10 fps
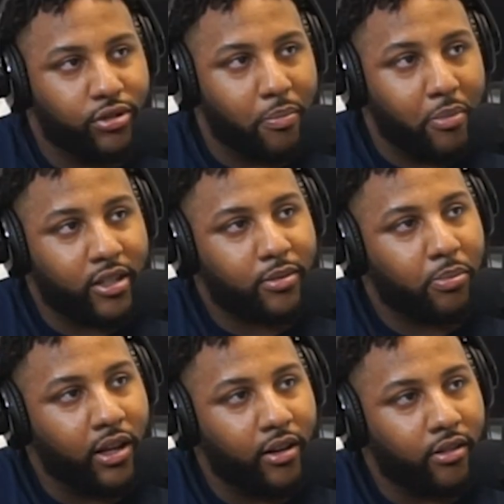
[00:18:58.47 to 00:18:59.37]
the best
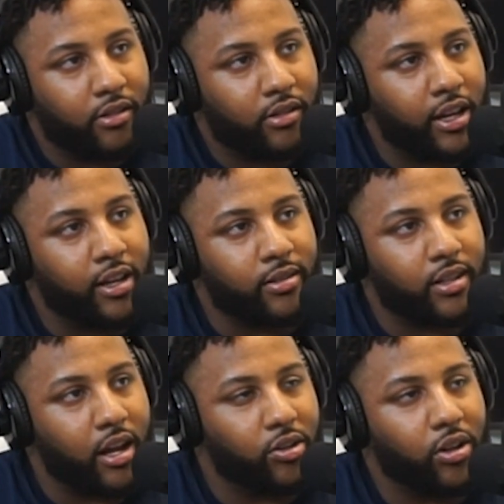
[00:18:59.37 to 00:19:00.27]
player, hands
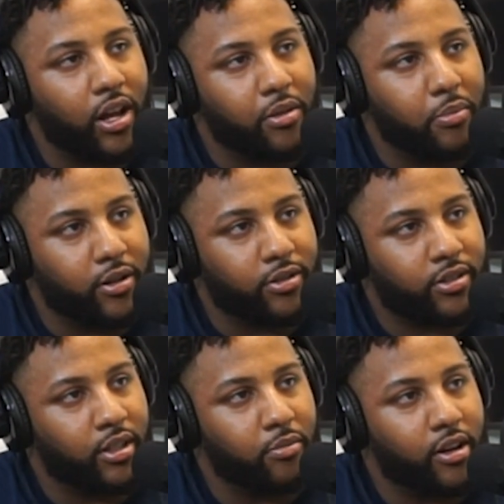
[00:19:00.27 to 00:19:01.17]
down, on the Bears
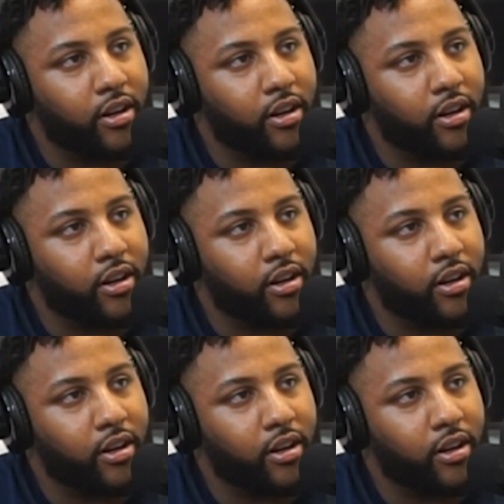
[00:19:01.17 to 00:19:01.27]
team right